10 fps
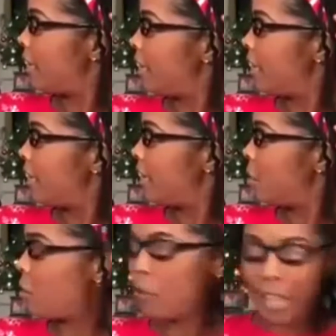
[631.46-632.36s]
this?
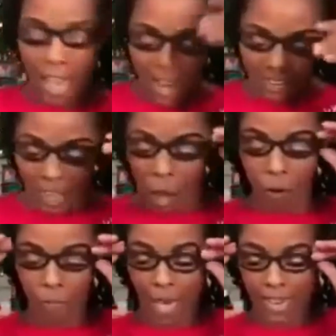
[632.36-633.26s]
Well, we gotta
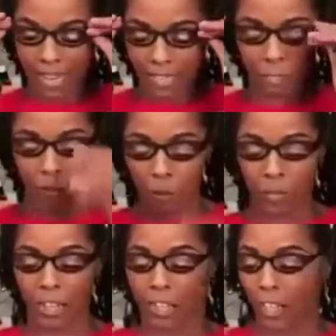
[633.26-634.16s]
talk about this, you know,
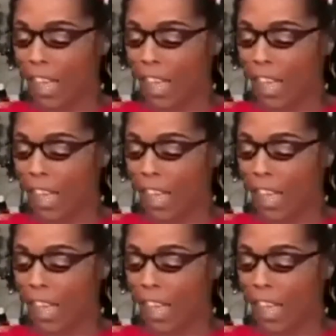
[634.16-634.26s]
because she